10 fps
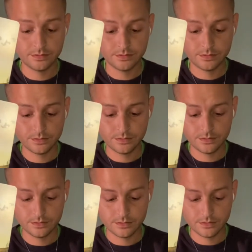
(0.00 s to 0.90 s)

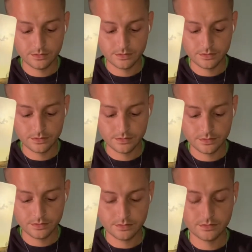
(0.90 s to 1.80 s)

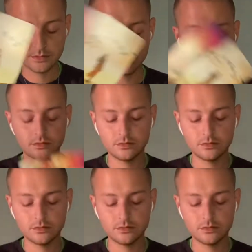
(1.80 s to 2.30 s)
(no one is talking)